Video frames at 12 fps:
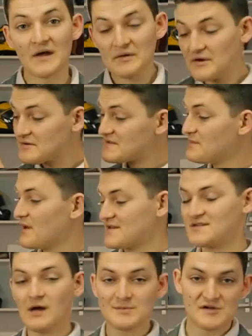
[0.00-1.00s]
Now here's the
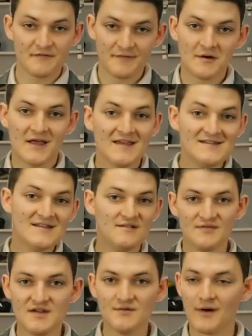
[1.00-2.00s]
best option for
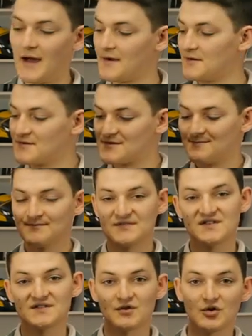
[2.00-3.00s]
ADV riders.
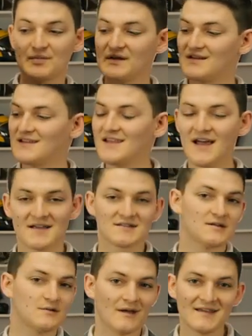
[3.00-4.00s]
It's a Scorpion
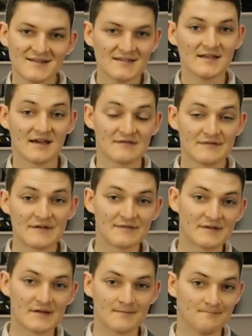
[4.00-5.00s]
EXO AT950.